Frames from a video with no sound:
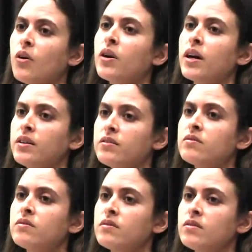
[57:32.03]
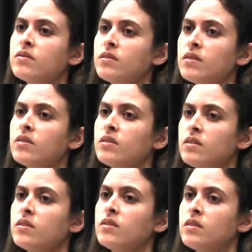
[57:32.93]
Okay.
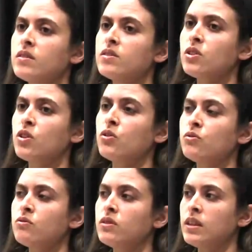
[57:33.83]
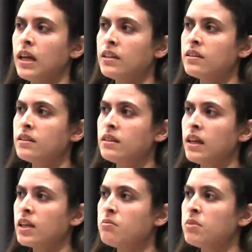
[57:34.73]
So that
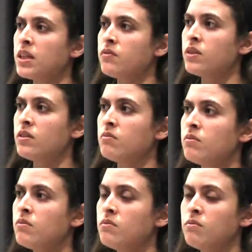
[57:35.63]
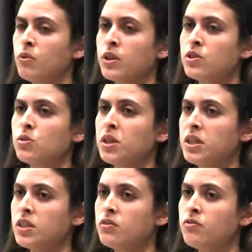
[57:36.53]
can be given with a
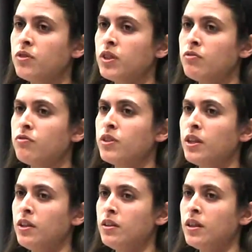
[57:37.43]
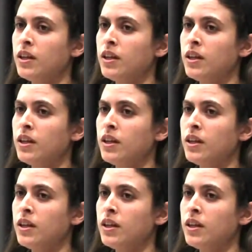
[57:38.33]
syringe if they'll